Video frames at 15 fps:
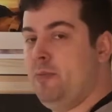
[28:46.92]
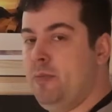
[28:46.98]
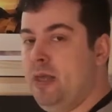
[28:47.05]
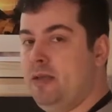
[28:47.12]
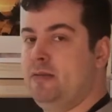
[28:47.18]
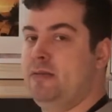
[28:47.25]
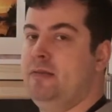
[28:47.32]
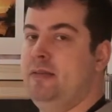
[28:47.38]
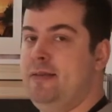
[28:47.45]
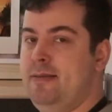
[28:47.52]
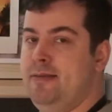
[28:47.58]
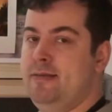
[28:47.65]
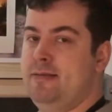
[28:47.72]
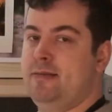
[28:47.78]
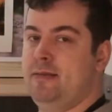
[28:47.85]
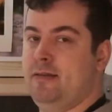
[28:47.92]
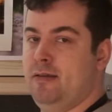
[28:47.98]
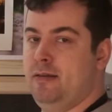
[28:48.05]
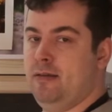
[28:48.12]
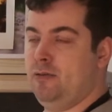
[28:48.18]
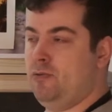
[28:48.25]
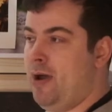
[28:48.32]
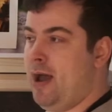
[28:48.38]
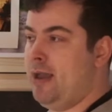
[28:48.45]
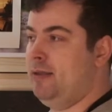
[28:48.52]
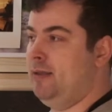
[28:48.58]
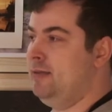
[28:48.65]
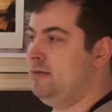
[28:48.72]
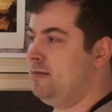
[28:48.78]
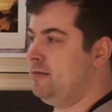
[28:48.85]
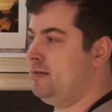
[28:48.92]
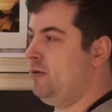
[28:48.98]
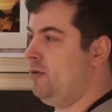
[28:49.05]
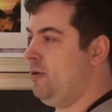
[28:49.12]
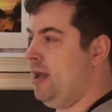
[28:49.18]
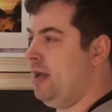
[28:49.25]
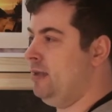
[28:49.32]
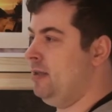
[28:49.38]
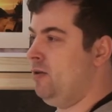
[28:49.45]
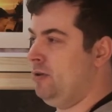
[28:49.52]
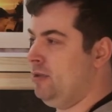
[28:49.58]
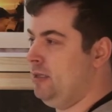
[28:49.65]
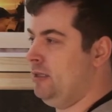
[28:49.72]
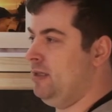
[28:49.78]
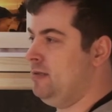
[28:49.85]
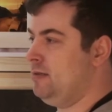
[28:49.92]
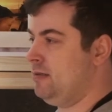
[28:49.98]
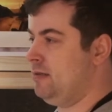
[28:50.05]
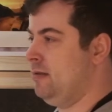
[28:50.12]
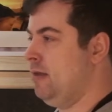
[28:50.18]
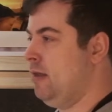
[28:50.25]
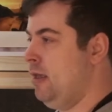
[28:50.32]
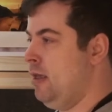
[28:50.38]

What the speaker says: mix yeast, dry yeast or any other yeast,